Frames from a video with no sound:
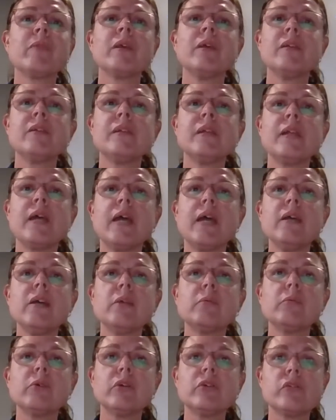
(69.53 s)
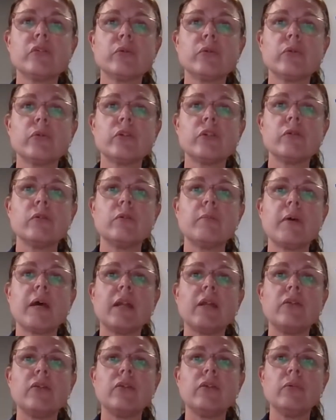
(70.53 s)
Today, I'm going to talk to you about a
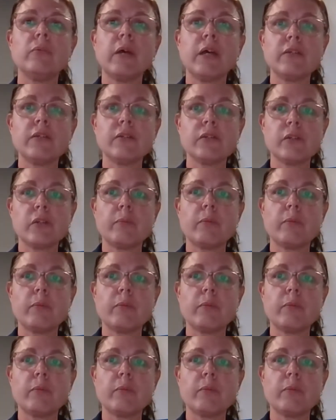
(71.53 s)
new way to stop